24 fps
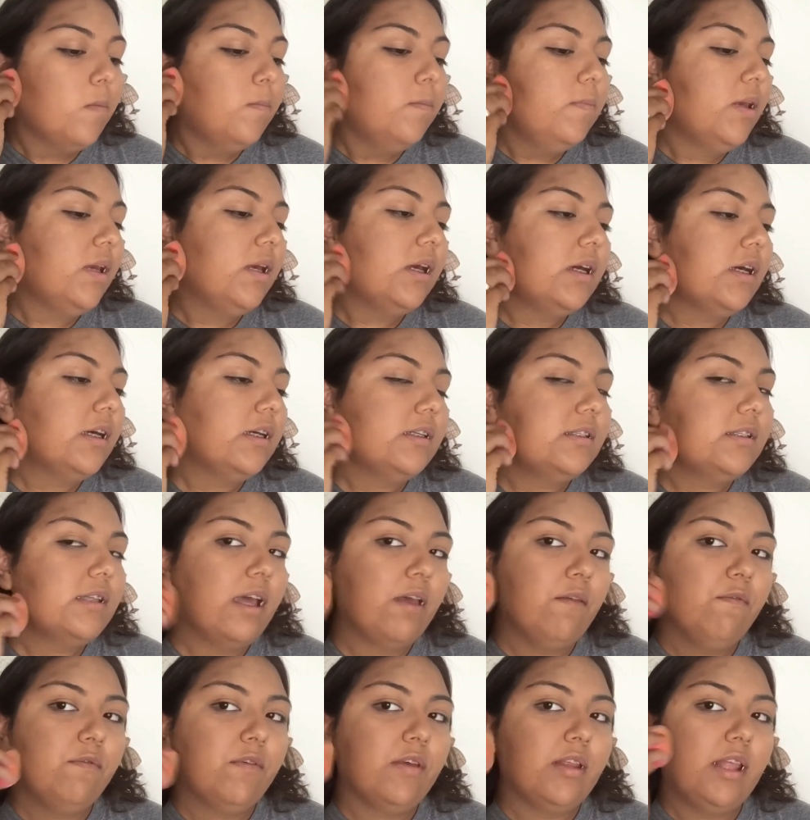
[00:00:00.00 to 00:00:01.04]
because
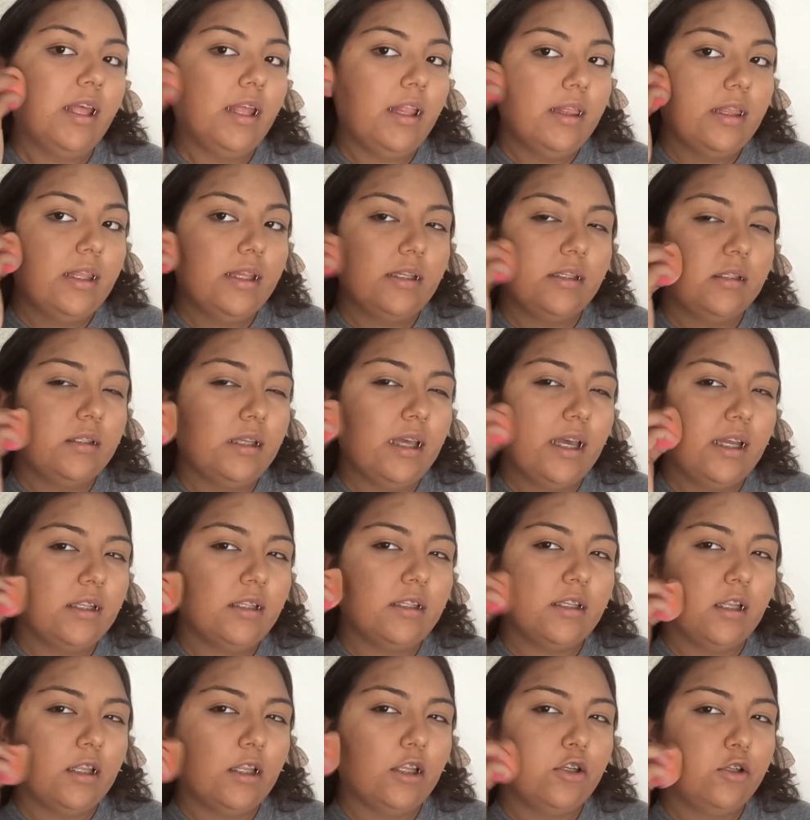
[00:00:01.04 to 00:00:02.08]
I feel like this
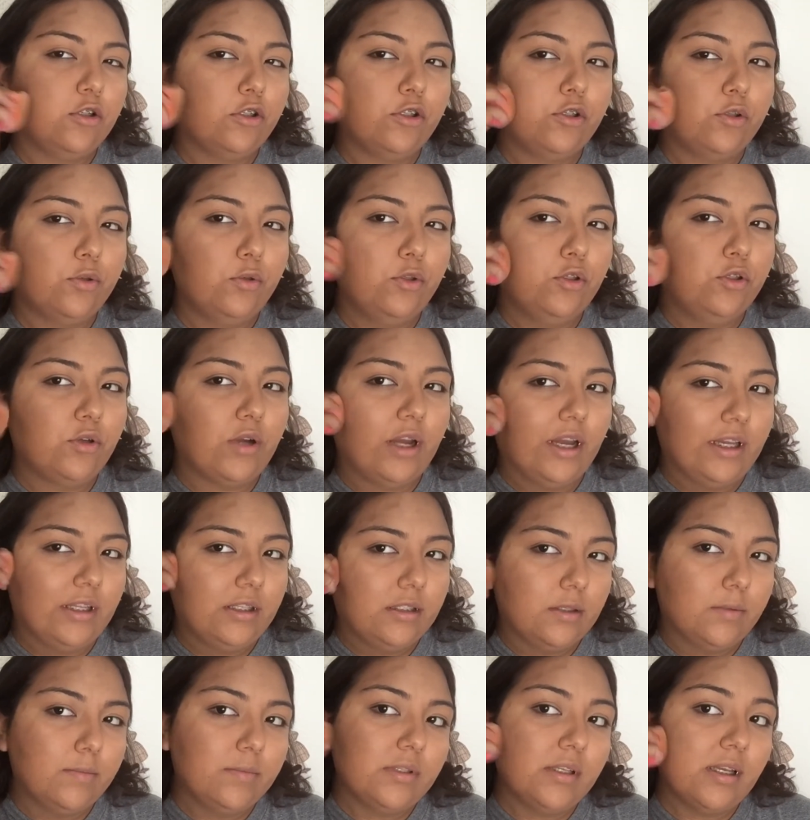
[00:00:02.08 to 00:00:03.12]
gets a little too dry
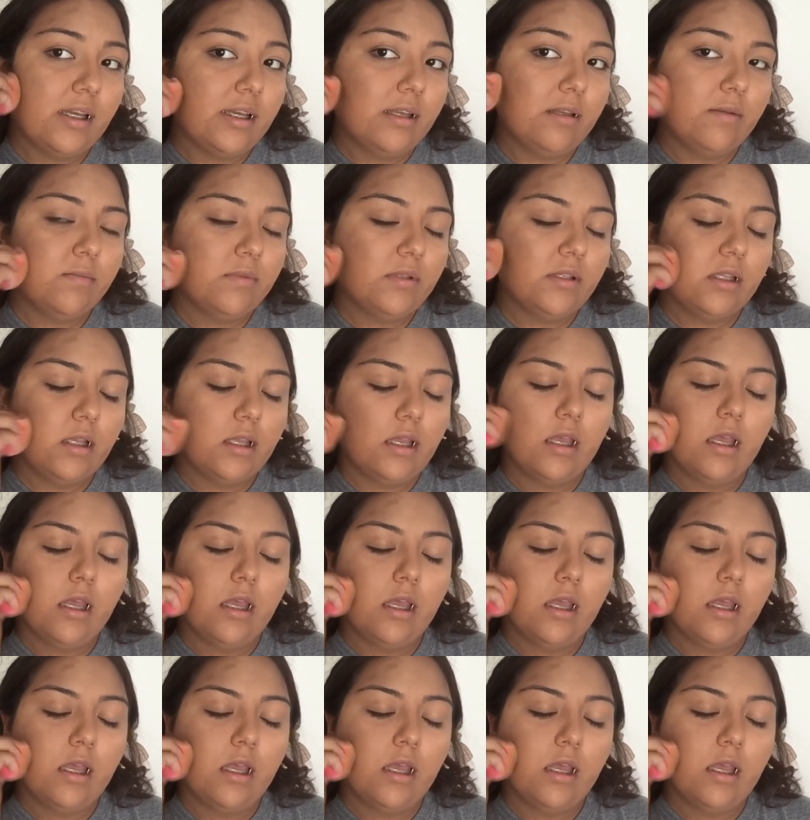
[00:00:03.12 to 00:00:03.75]
sometimes.